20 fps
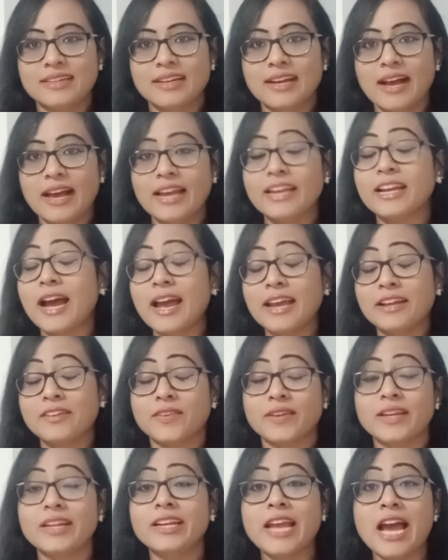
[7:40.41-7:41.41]
I
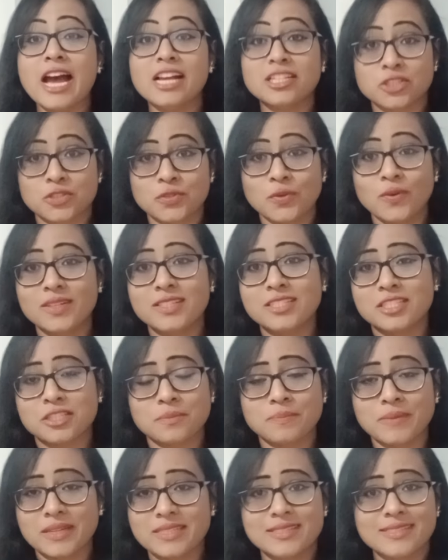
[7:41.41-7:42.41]
really astonished
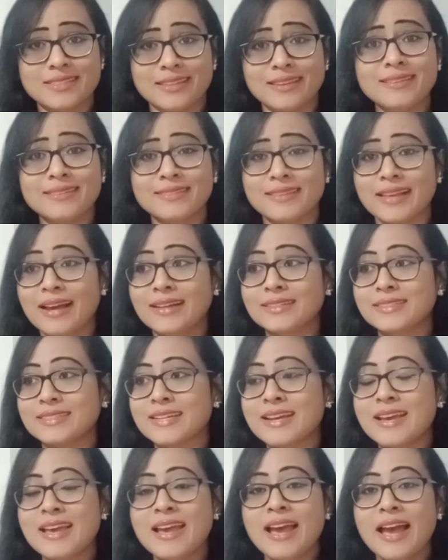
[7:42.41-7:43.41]
by seeing that,
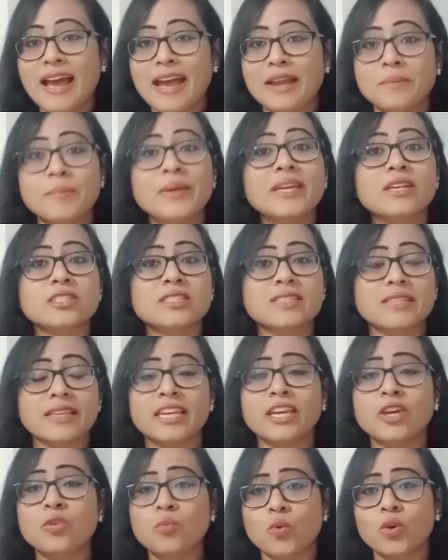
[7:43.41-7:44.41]
and because
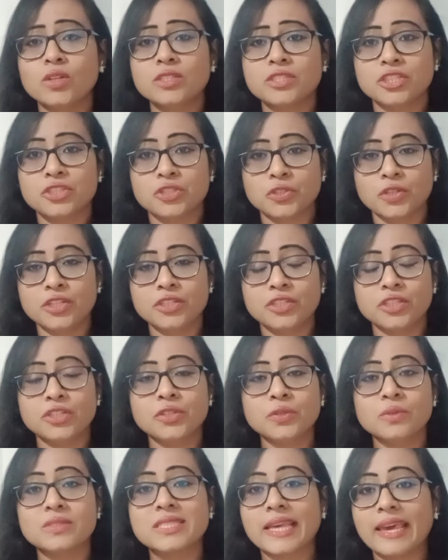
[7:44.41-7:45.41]
he wanted to
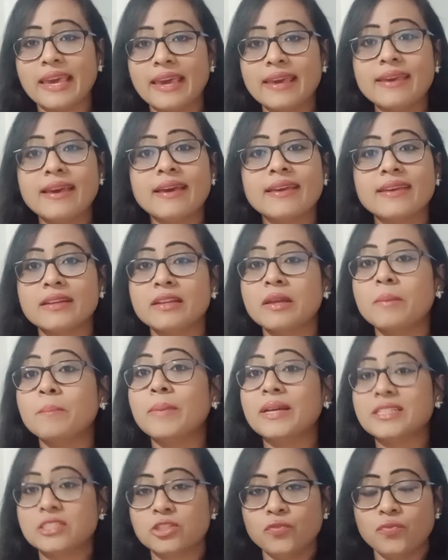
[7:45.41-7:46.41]
introduce AI in a
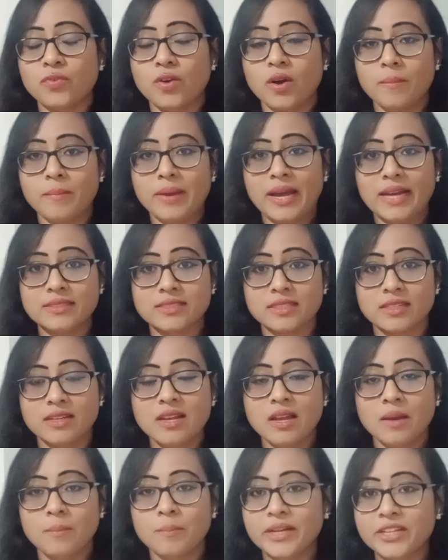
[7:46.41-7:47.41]
better format,
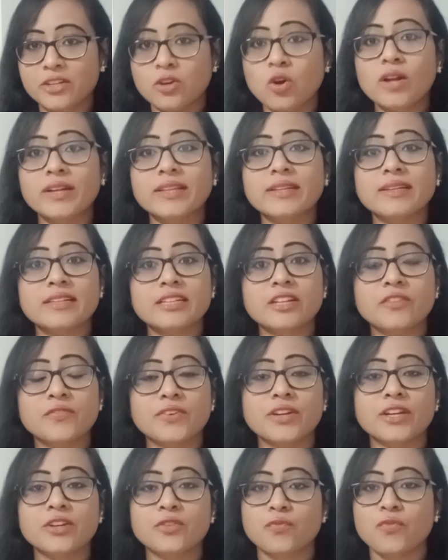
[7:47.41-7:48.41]
but not in a
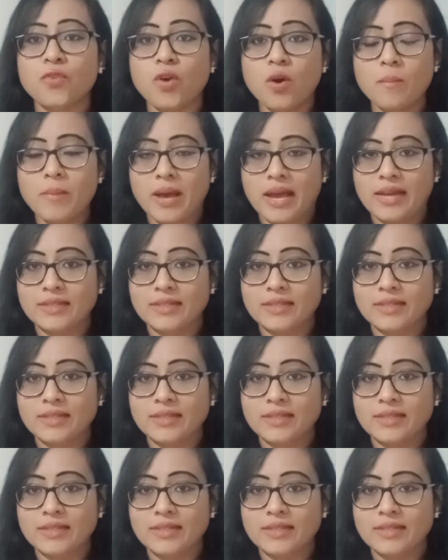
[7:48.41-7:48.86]
different format.